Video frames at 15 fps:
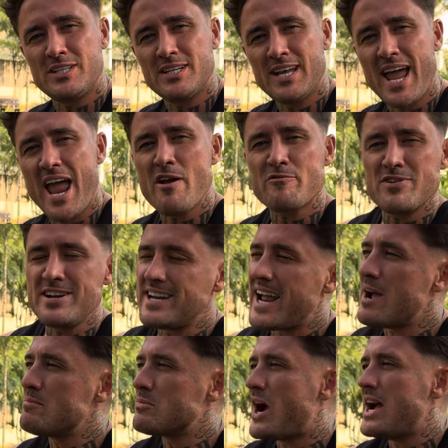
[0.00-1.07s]
Every day
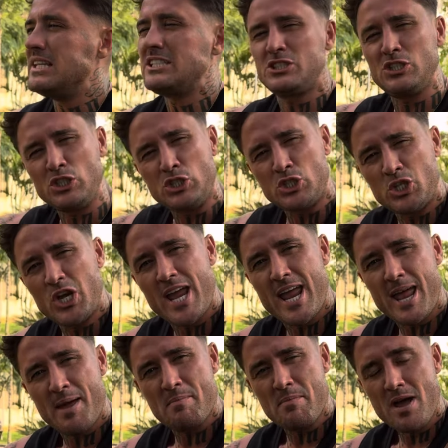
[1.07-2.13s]
I'm going to the
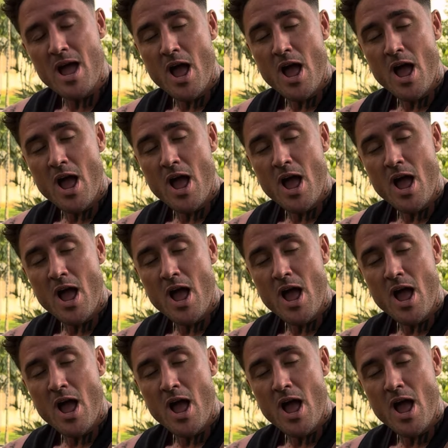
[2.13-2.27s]
gym,